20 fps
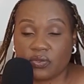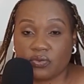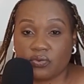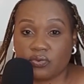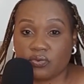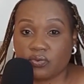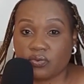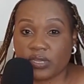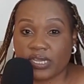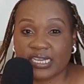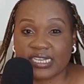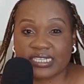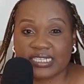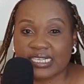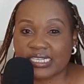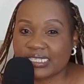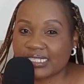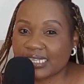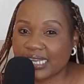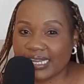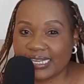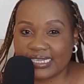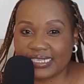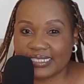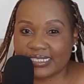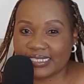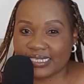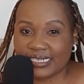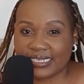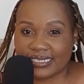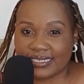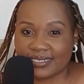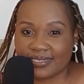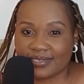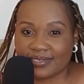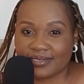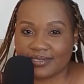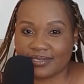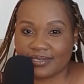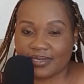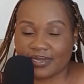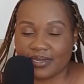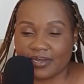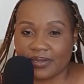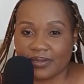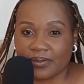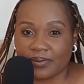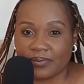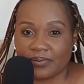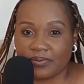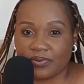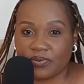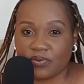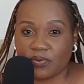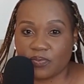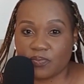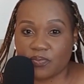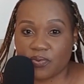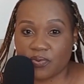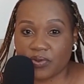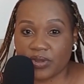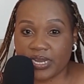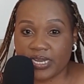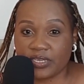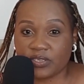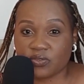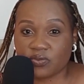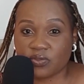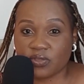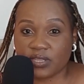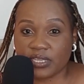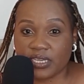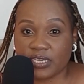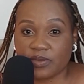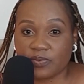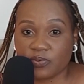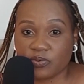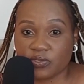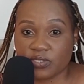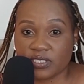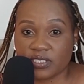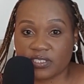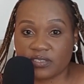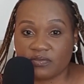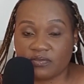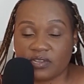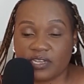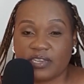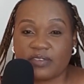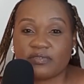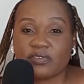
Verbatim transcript: you know, exercising uh, your brain to think positively.